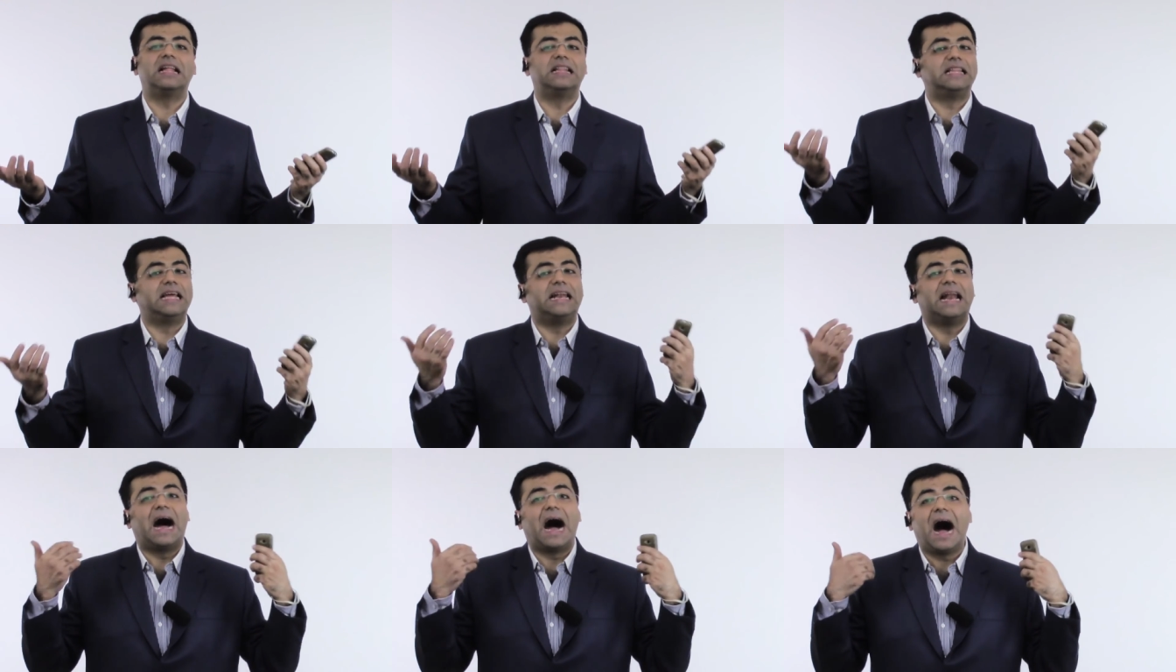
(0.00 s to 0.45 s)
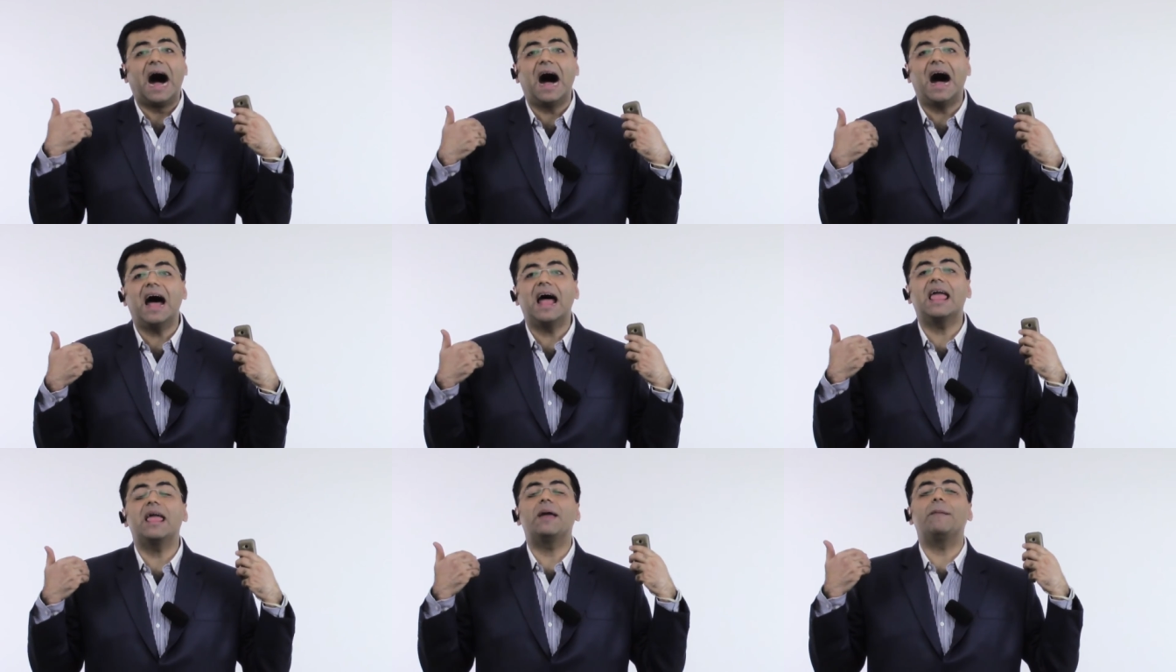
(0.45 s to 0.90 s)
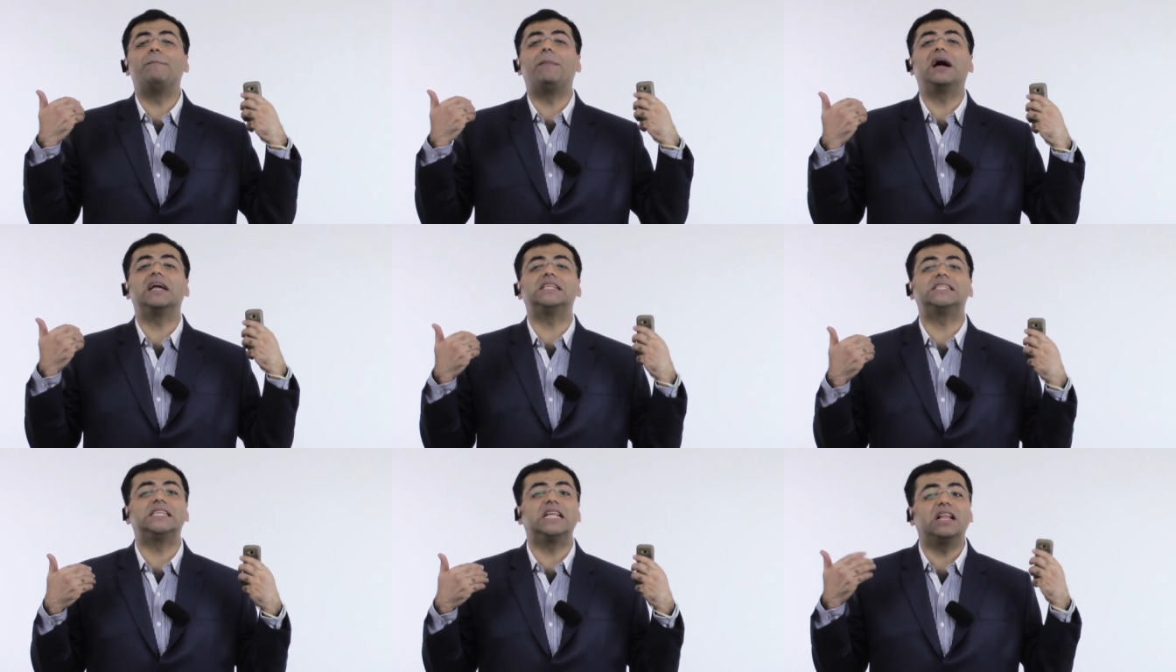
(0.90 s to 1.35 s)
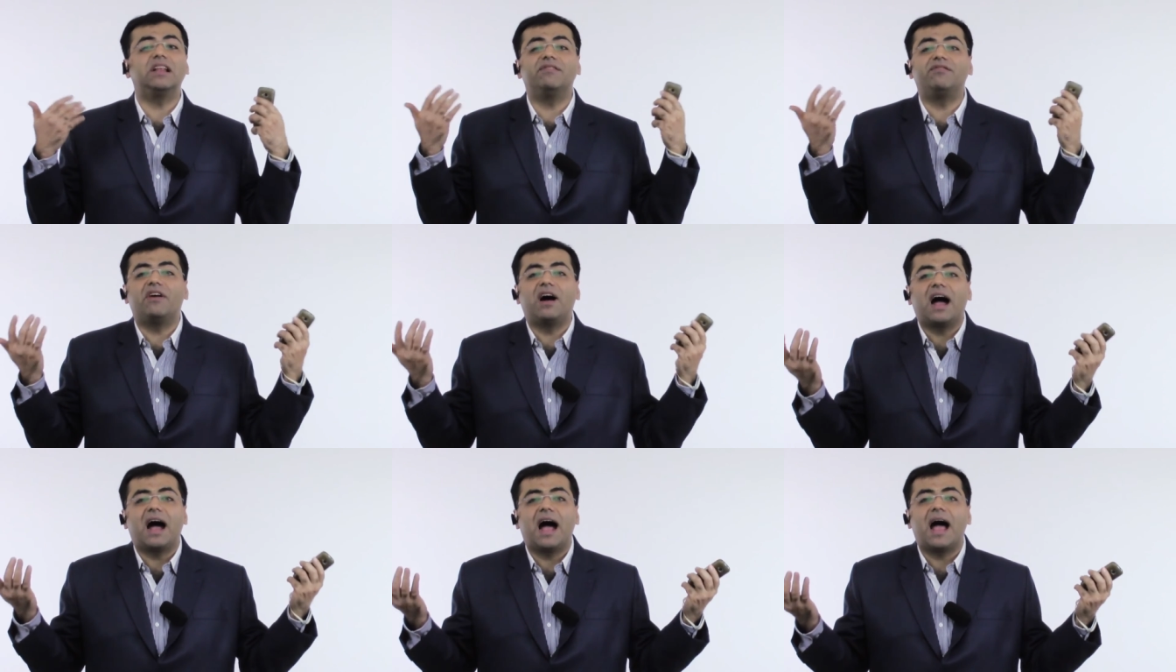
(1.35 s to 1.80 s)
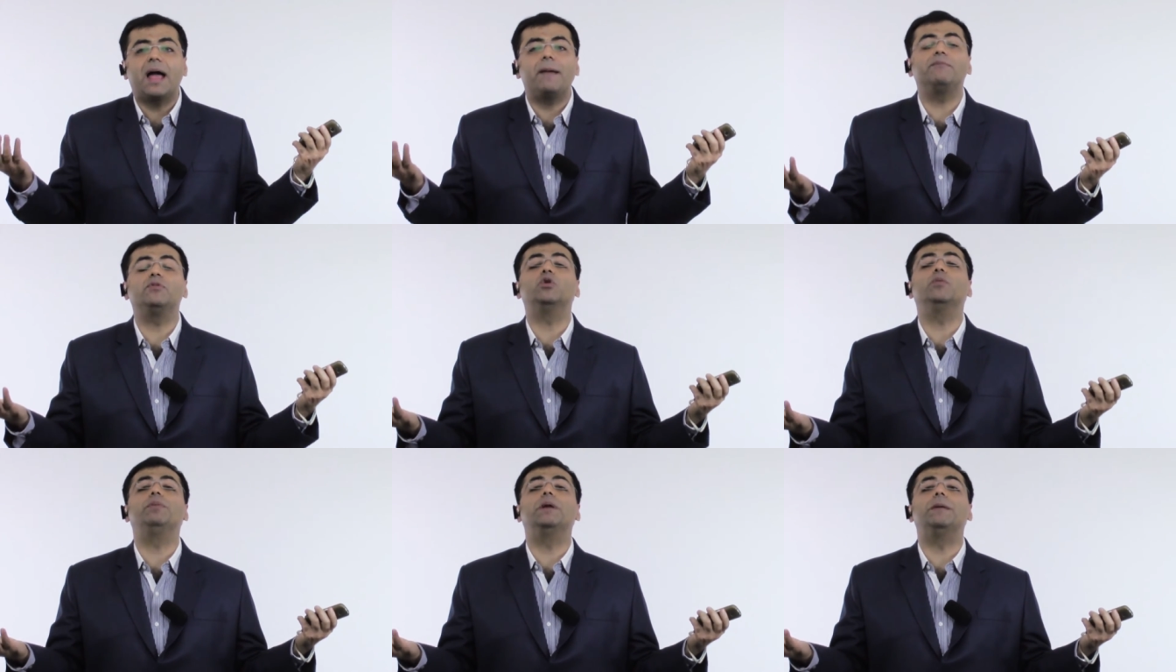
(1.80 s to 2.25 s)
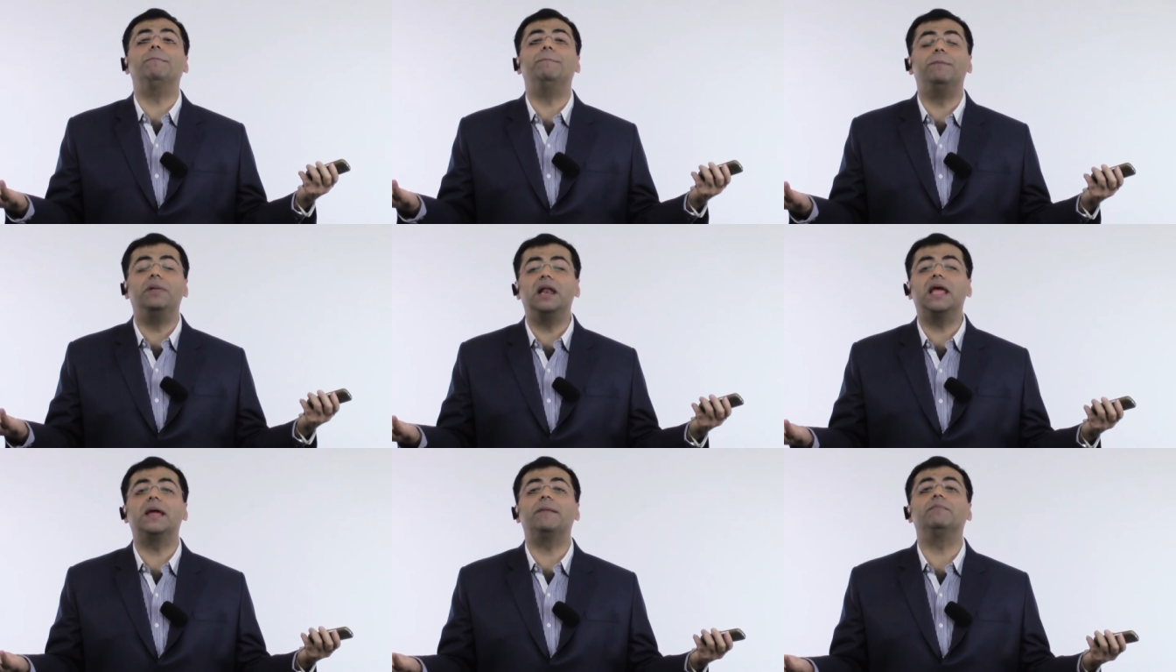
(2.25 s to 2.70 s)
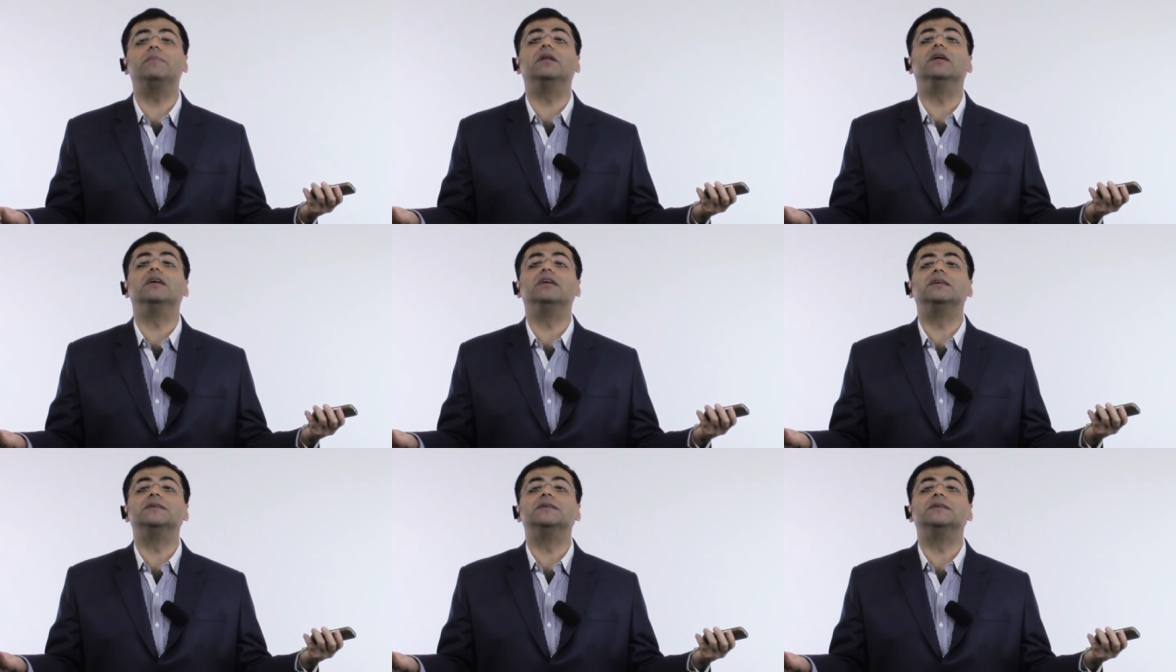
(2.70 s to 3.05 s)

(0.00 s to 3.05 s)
Then I, myself, am to be blamed,